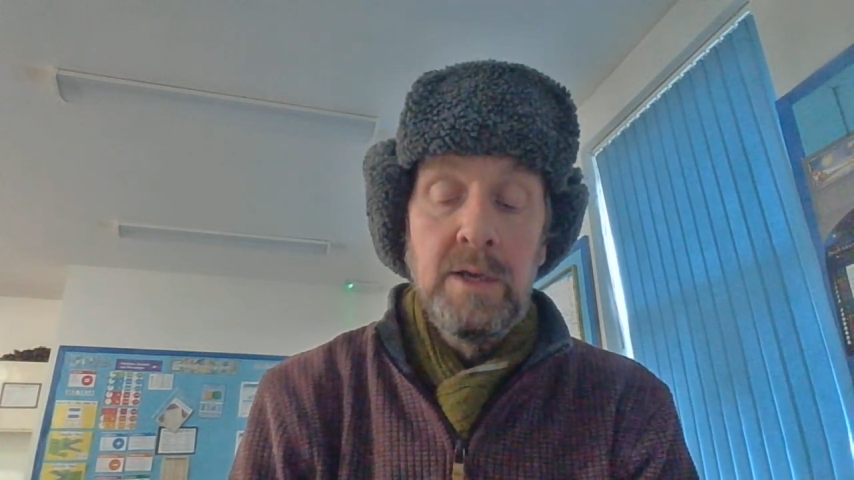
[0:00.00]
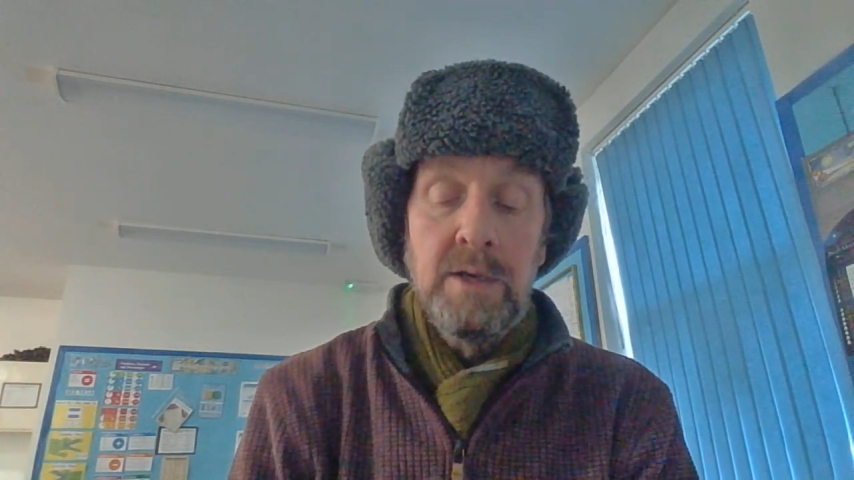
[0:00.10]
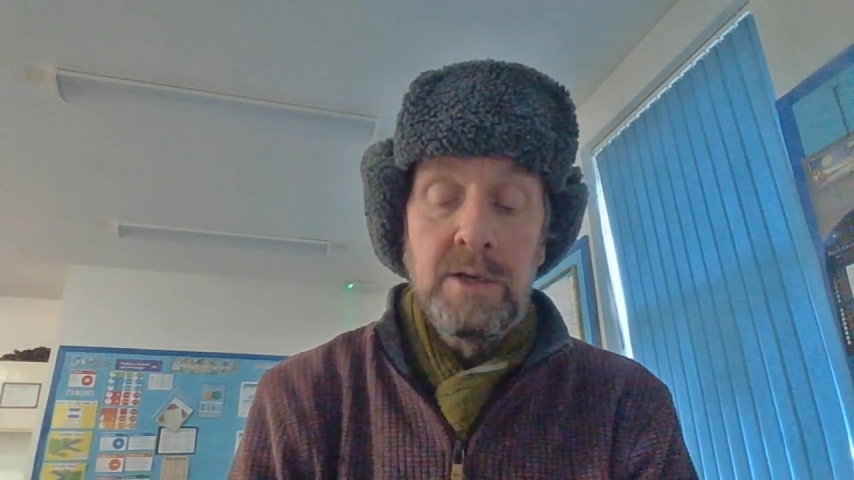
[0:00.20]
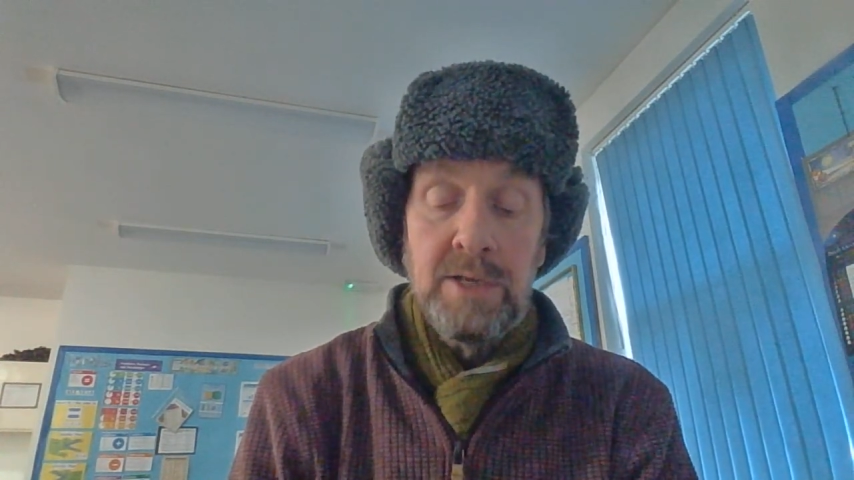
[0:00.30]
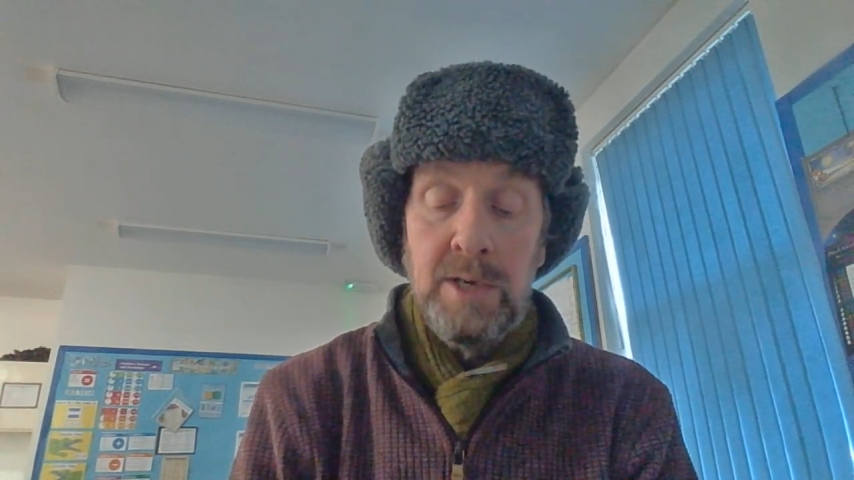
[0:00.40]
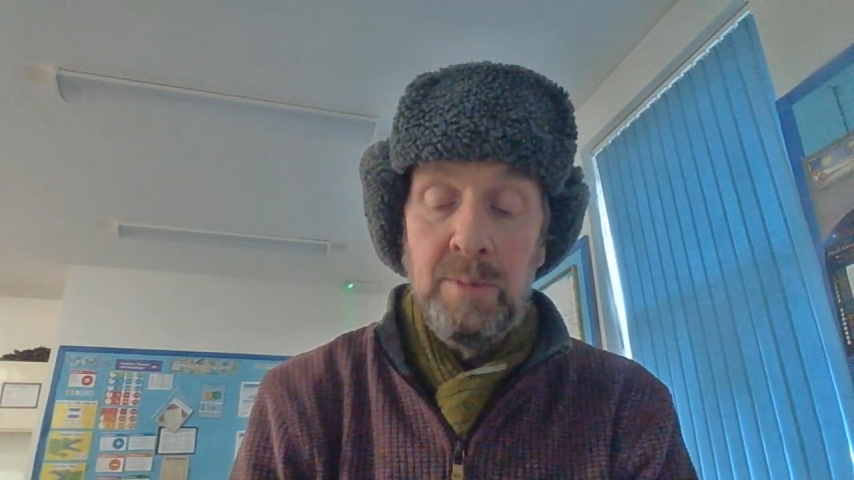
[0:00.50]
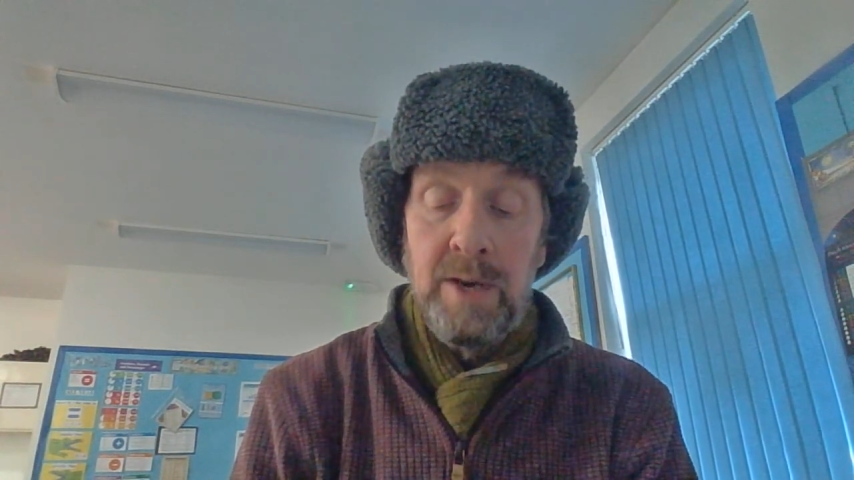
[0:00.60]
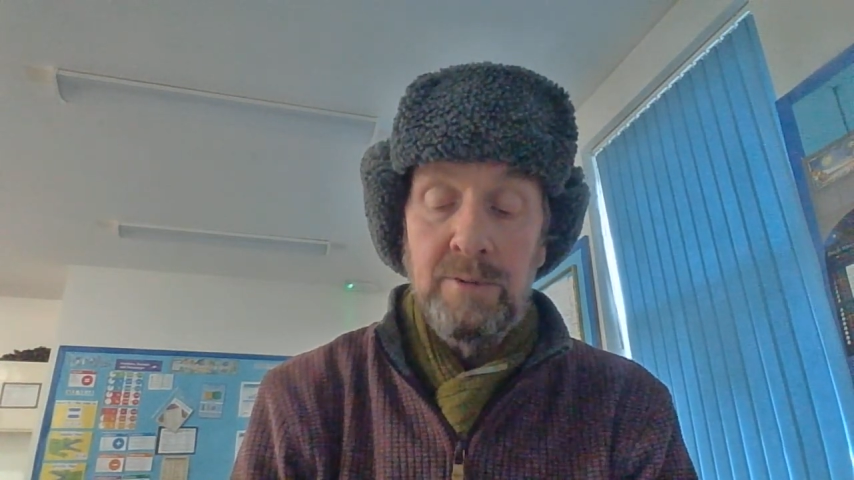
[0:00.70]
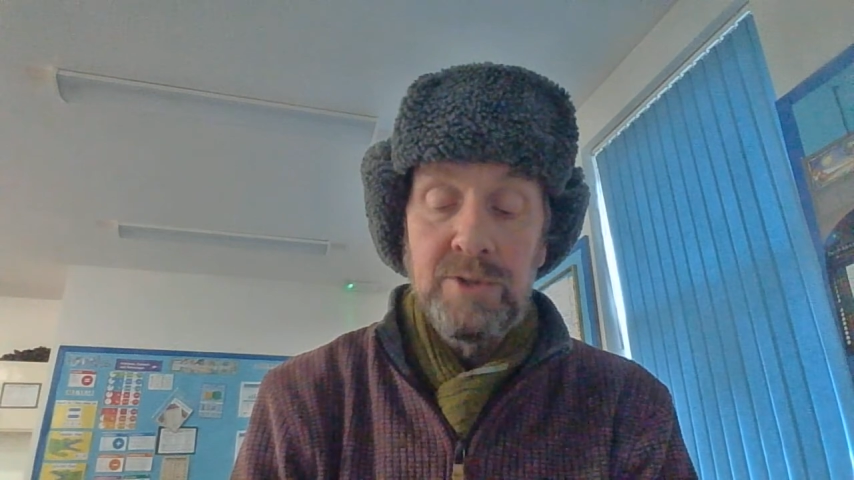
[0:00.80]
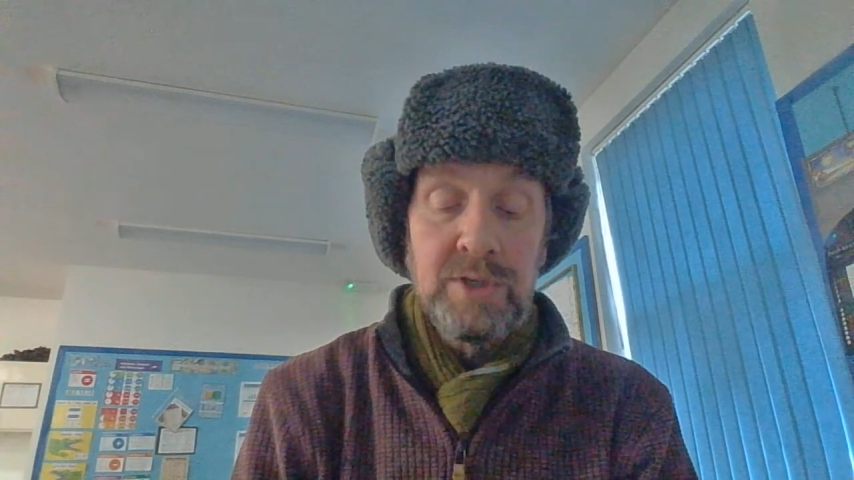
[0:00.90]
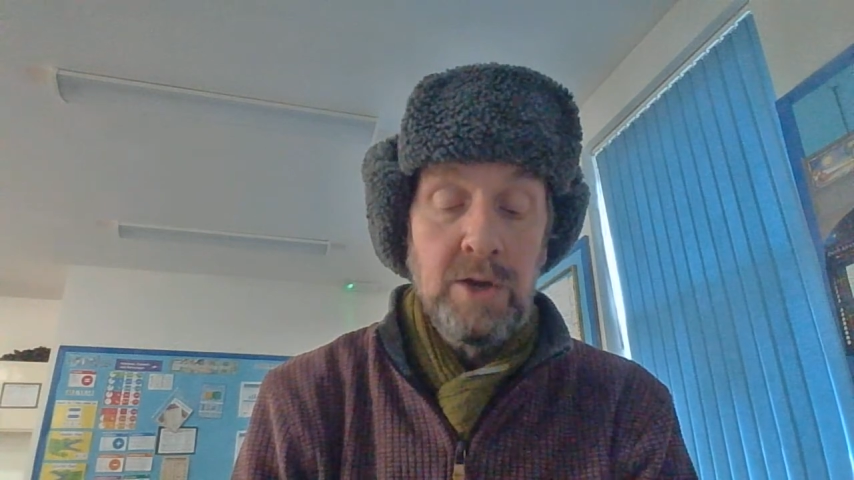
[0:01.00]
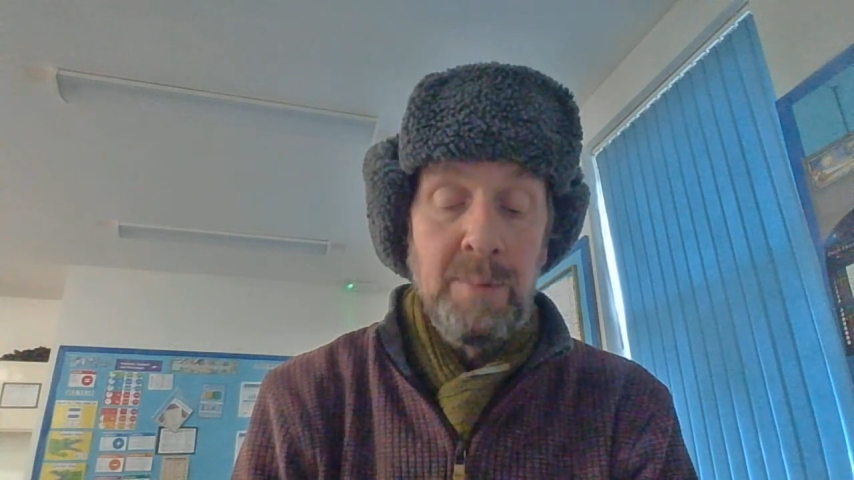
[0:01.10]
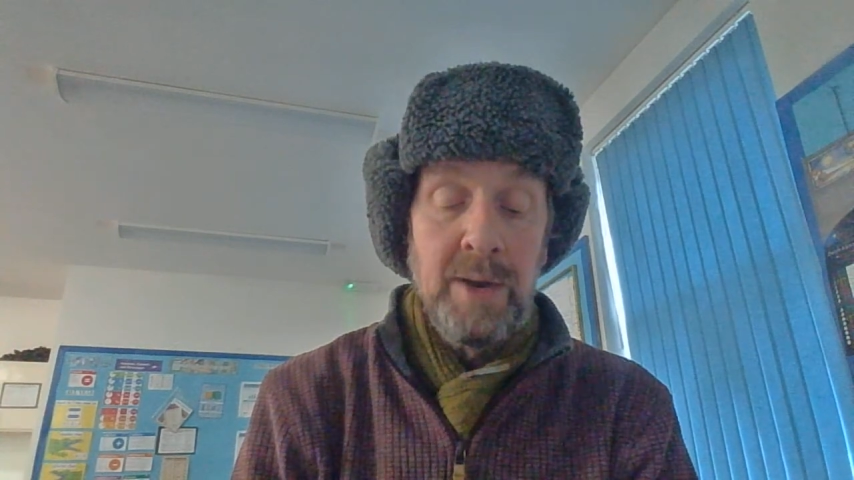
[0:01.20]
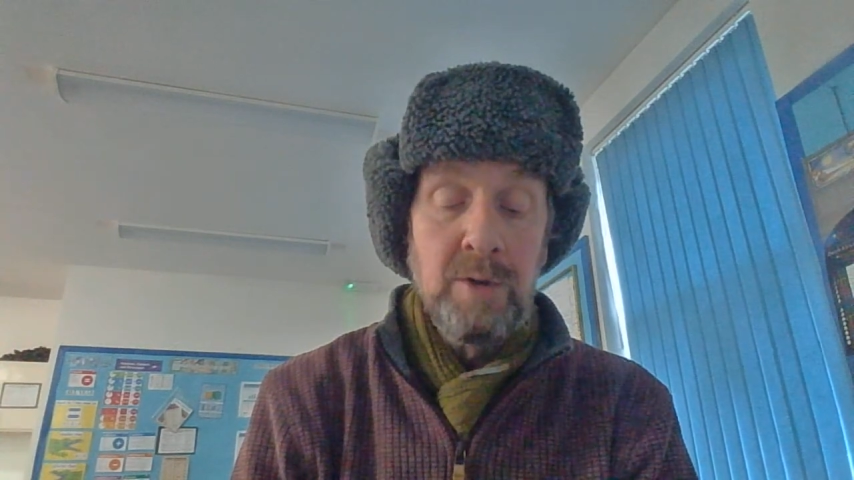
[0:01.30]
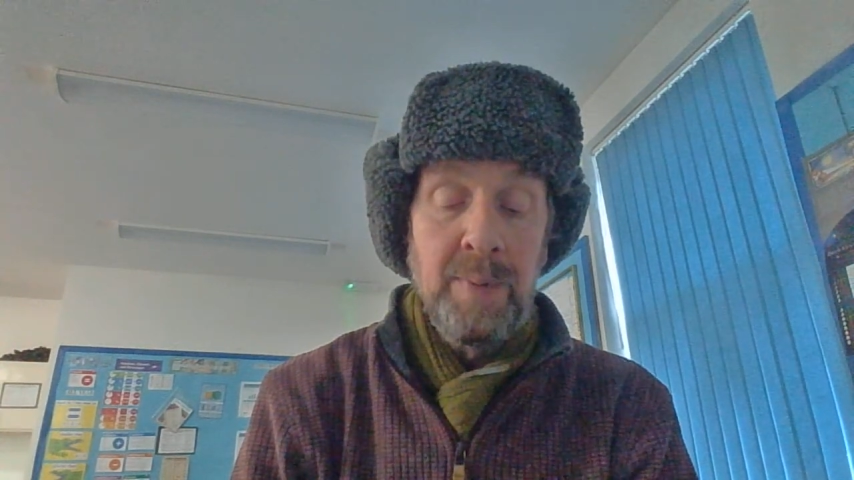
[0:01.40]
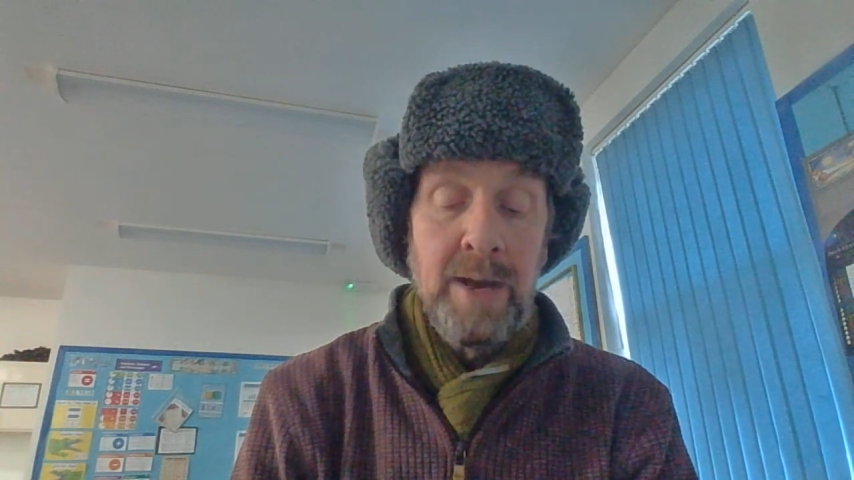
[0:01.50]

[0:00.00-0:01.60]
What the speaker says: Does anyone else know about your